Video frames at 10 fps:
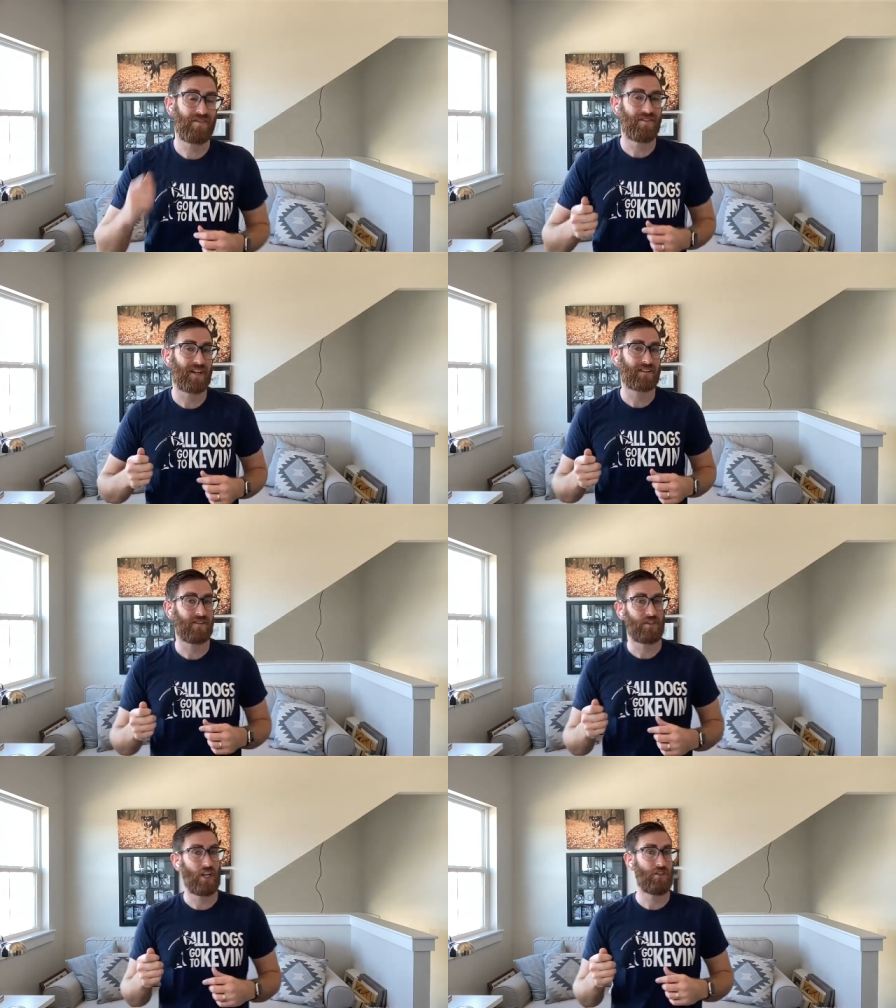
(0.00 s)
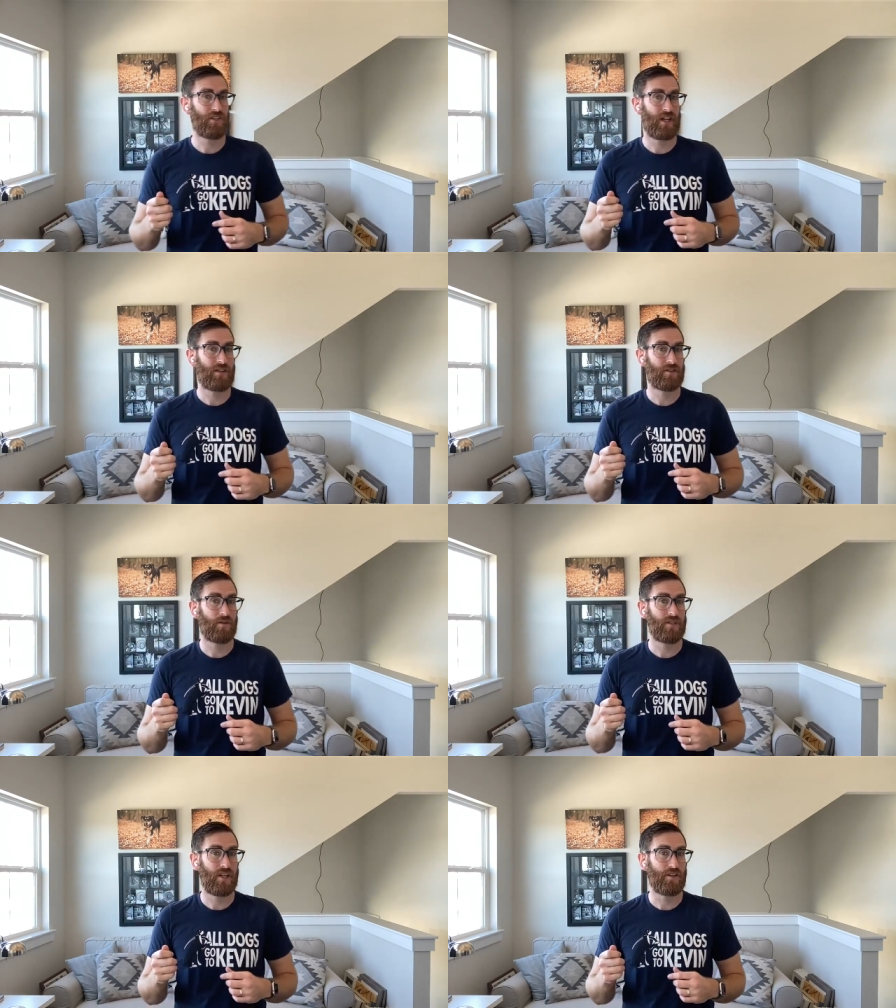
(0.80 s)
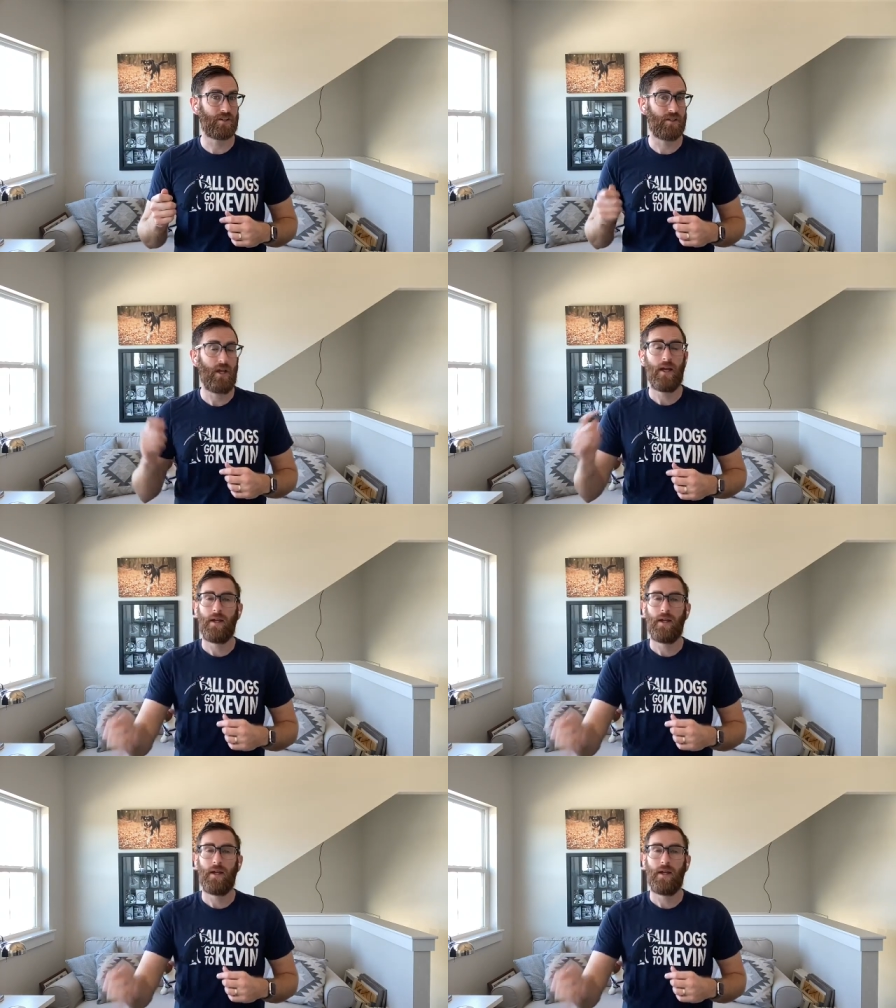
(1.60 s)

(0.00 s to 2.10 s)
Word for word: effect of changing that association